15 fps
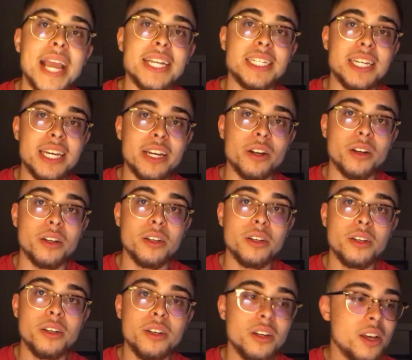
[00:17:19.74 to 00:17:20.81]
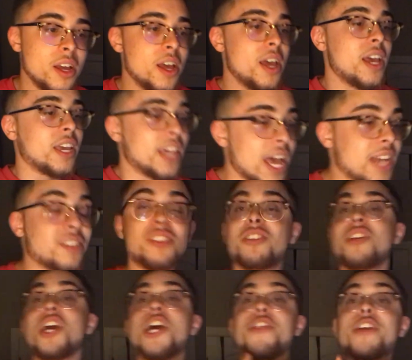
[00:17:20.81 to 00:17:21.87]
light here.
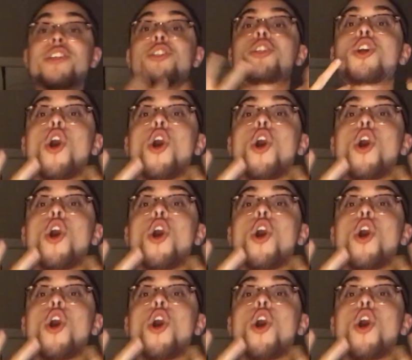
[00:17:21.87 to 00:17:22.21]
Yes, this